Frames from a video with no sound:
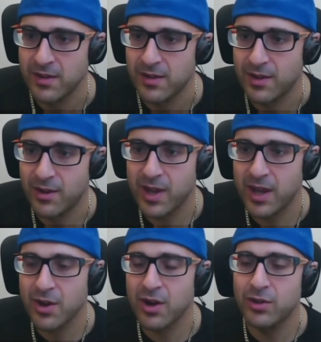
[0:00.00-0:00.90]
okay?
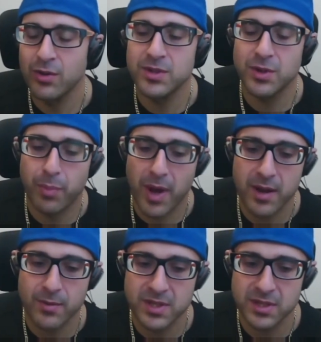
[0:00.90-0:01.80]
You're gonna do as your body
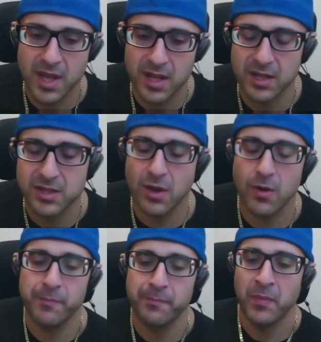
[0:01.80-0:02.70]
was intended.
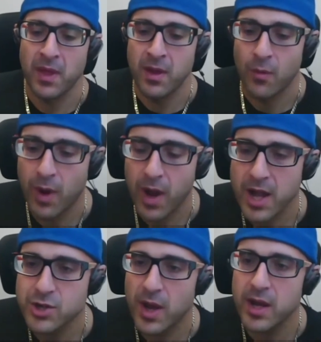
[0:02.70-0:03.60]
So what I
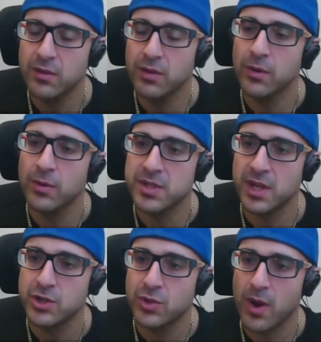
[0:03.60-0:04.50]
try to do is I
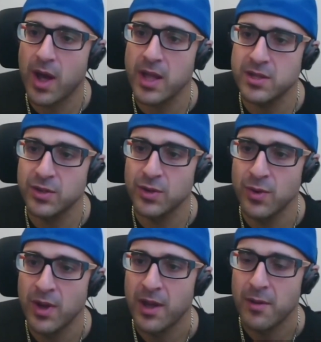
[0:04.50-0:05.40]
try to
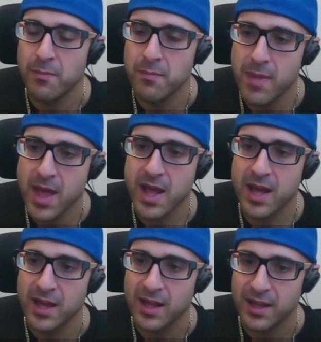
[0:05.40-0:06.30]

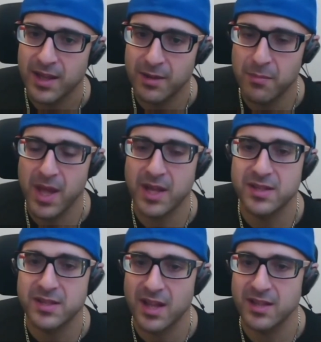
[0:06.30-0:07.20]
make it make
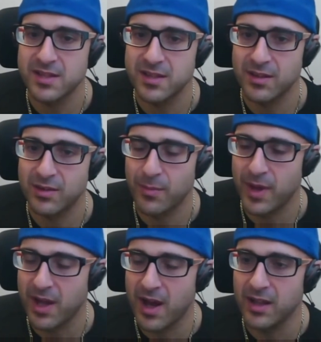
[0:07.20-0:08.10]
sense to my
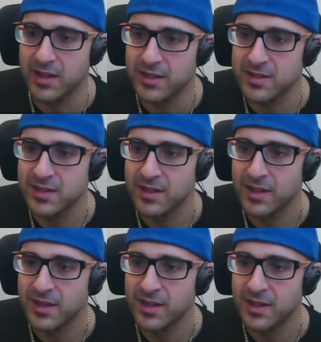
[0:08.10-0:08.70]
colleagues.